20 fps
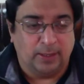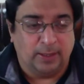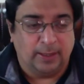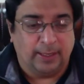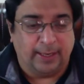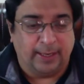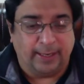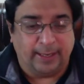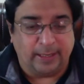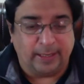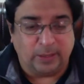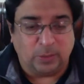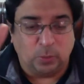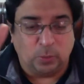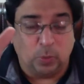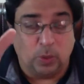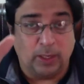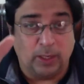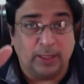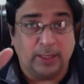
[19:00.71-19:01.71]
it is
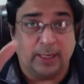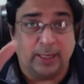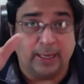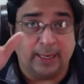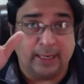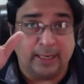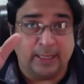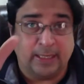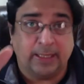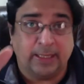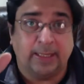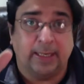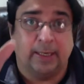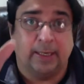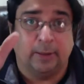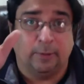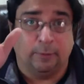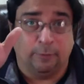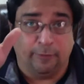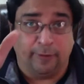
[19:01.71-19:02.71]
one
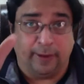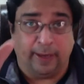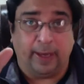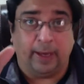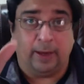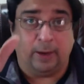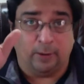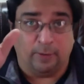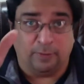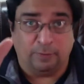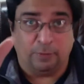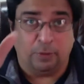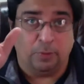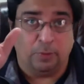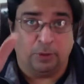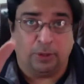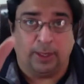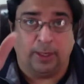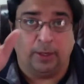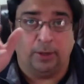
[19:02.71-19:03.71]
instant way of
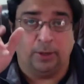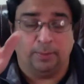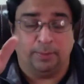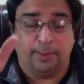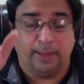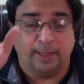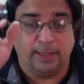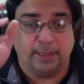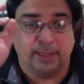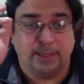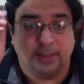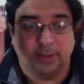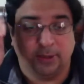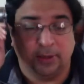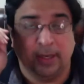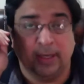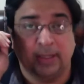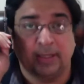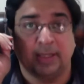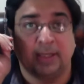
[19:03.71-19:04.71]
promoting your business. So
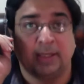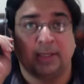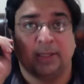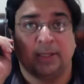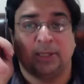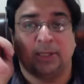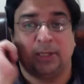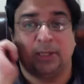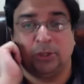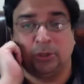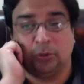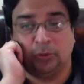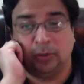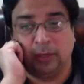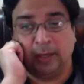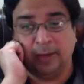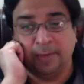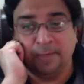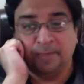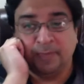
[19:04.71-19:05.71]
here's an interesting
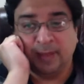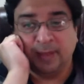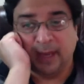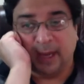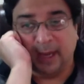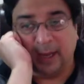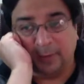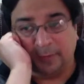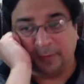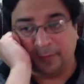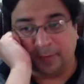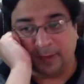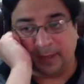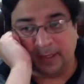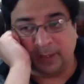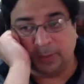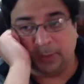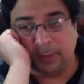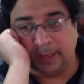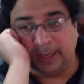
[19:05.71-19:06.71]
story. I've
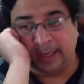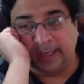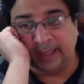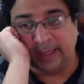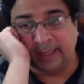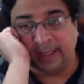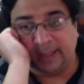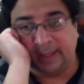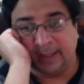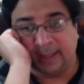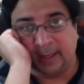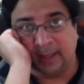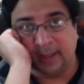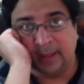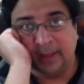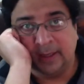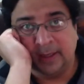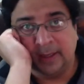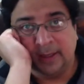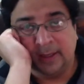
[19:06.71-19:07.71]
explained it
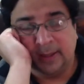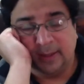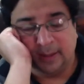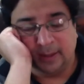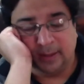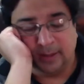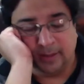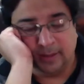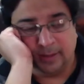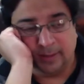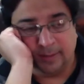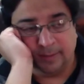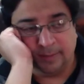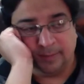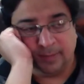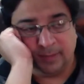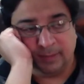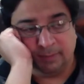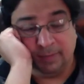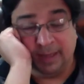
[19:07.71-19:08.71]

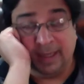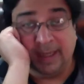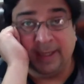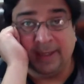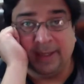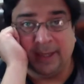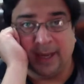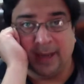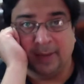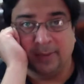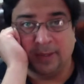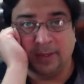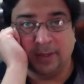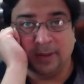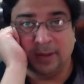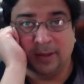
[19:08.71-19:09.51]
many times